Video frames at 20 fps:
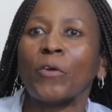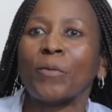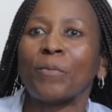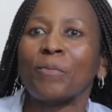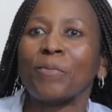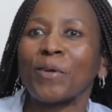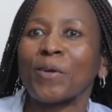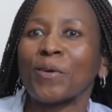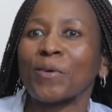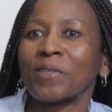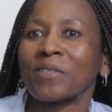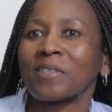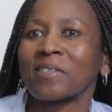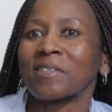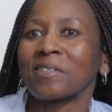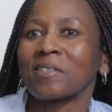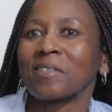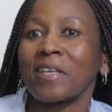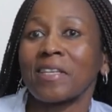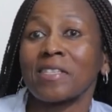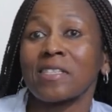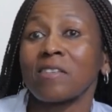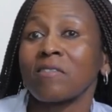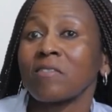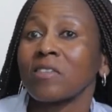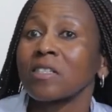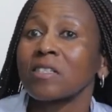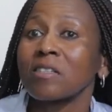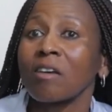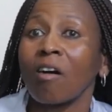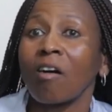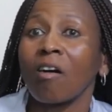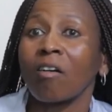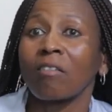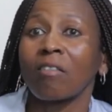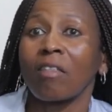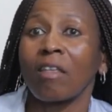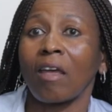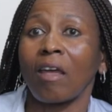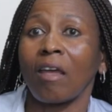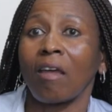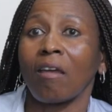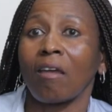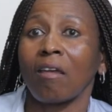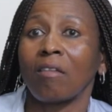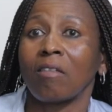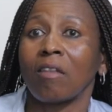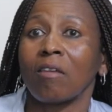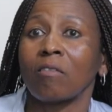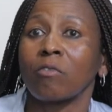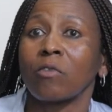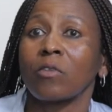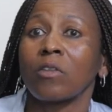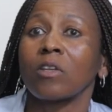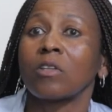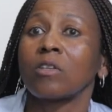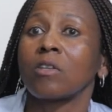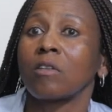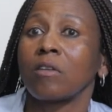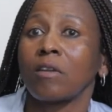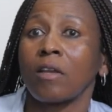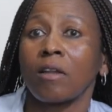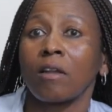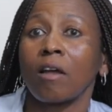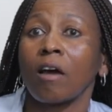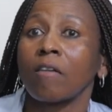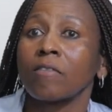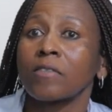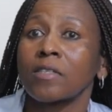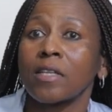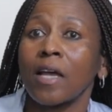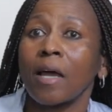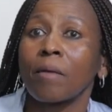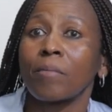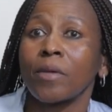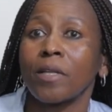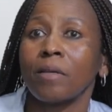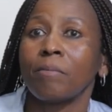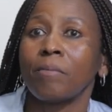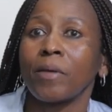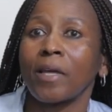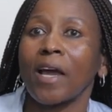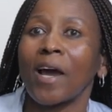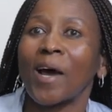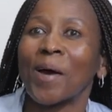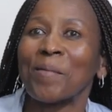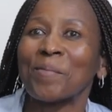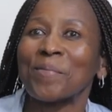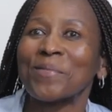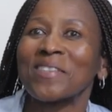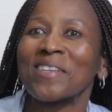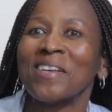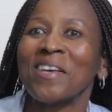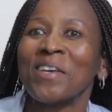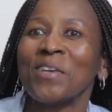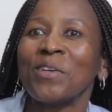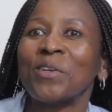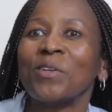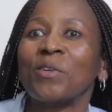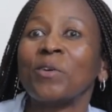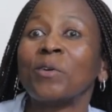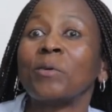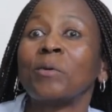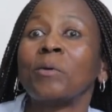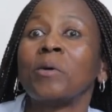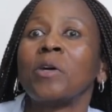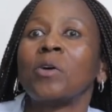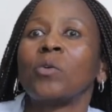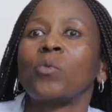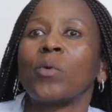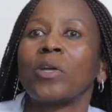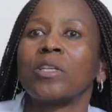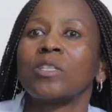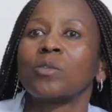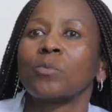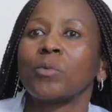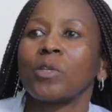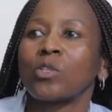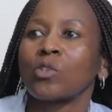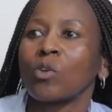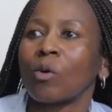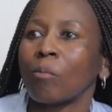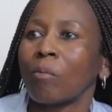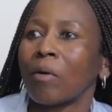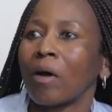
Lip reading: Because their CVs are out there, and therefore the 3.5 stipend becomes, when do we top